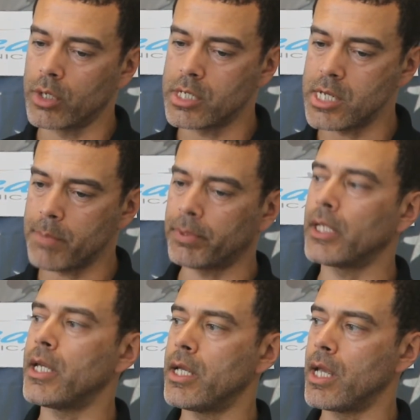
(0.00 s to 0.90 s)

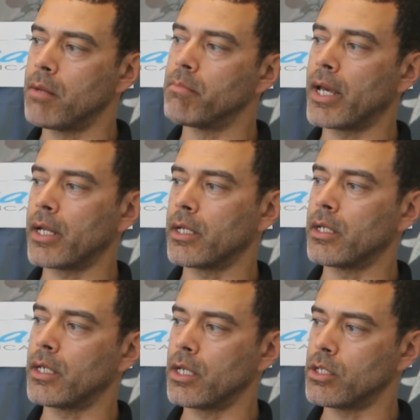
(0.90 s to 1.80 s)
deeply
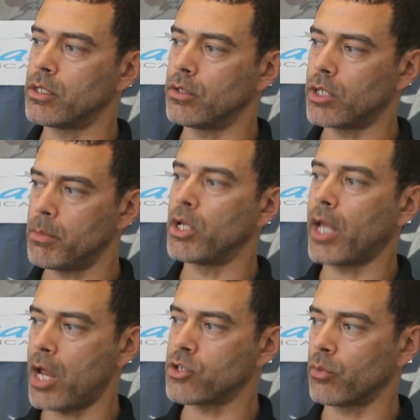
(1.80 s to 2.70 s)
embedded into
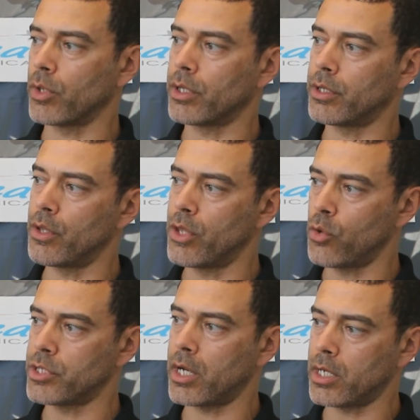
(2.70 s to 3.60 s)
communication with
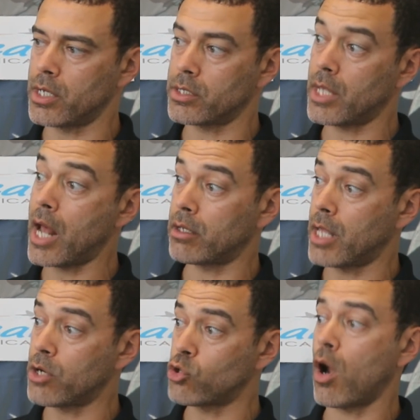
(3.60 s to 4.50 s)
those entities that
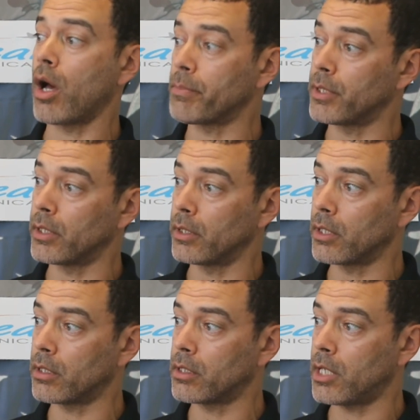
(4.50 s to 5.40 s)
then draw up the
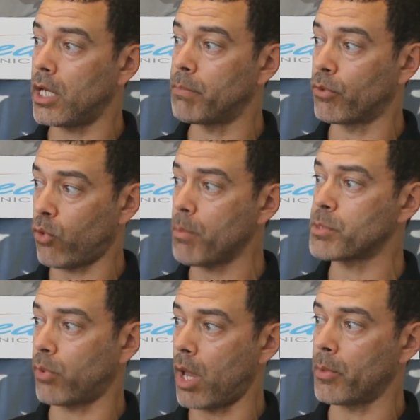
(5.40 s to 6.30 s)
key
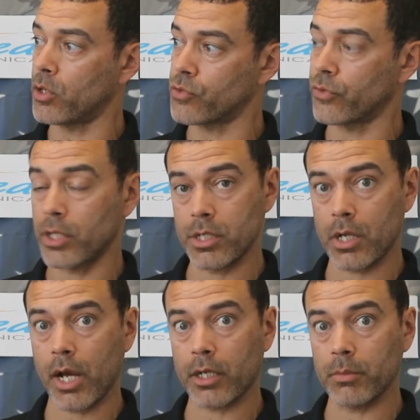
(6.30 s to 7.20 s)
performance parameters for these
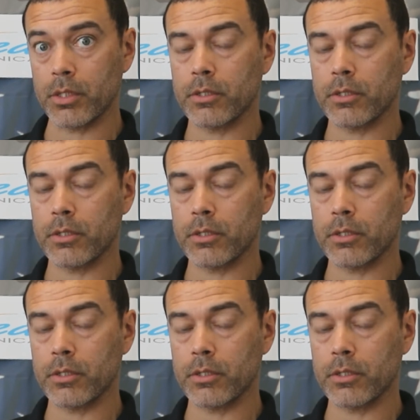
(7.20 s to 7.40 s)
documents.